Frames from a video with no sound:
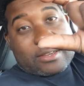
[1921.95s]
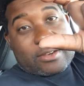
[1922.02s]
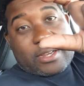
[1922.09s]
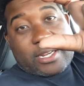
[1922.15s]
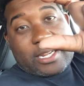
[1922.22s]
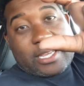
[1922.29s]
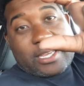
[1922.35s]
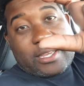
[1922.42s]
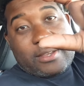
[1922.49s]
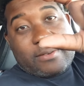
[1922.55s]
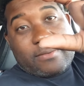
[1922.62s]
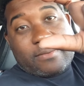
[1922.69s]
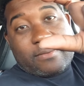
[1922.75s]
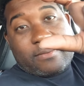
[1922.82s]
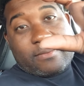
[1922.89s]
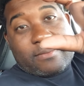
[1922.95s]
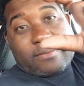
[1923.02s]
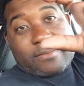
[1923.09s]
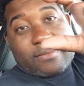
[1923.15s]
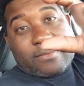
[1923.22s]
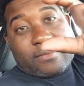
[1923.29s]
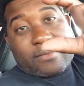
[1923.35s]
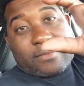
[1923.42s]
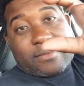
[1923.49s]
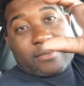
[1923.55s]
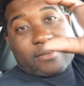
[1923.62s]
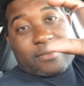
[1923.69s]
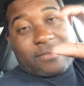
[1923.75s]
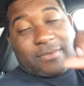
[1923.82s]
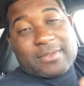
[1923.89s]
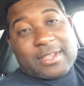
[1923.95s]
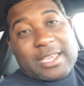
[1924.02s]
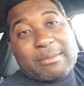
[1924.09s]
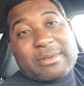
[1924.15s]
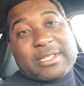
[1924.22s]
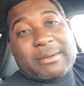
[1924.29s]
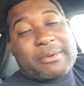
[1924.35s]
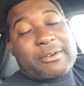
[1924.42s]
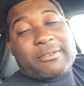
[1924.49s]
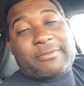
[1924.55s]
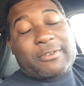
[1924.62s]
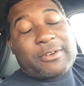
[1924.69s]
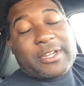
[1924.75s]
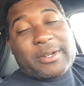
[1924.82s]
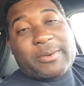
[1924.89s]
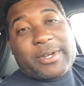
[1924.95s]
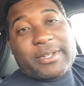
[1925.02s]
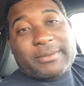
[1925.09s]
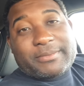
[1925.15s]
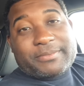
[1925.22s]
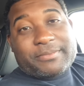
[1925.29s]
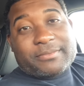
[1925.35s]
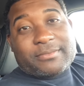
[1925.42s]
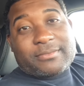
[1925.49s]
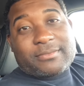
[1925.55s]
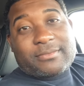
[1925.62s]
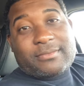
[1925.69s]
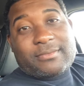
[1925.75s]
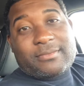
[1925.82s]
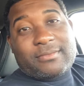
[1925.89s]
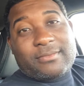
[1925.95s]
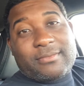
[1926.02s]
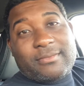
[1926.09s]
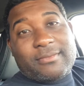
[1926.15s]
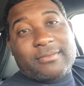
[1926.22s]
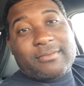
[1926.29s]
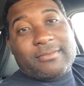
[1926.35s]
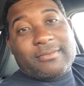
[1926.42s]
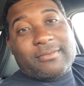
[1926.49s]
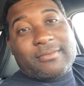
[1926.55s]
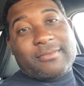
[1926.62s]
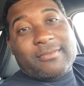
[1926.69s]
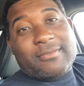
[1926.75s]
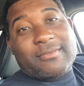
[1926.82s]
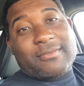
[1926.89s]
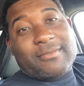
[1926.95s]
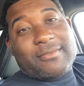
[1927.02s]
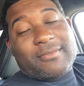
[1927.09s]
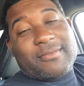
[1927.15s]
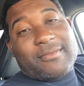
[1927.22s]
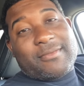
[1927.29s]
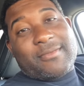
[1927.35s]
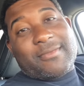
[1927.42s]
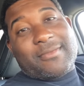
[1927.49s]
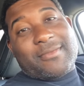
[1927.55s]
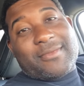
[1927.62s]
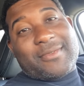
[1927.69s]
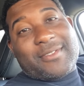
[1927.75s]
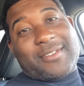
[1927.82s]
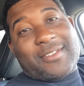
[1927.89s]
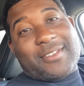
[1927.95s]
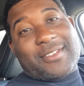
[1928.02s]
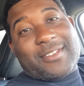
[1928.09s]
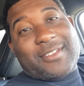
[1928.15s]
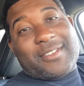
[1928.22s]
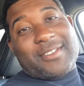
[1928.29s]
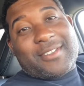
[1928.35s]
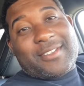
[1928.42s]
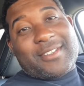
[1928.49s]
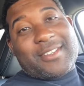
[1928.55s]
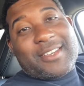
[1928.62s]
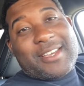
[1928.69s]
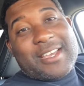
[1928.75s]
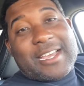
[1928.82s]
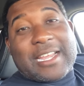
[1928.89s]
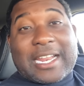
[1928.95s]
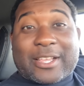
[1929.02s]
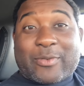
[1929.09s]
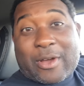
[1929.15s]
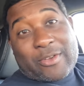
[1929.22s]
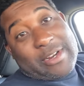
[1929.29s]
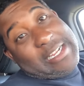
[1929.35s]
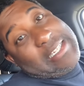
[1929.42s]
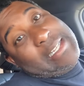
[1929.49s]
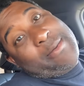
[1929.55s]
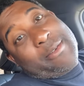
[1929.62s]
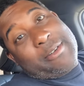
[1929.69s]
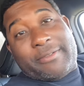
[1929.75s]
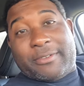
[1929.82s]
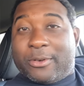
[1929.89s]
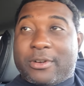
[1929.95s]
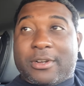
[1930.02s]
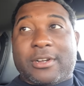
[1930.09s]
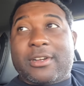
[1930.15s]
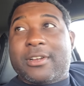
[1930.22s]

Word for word: all he need. That's all he need. He be sleeping on the floor anyway. You need to sleep on the floor. Your back messed up anyway. That's why I need to sleep on the floor.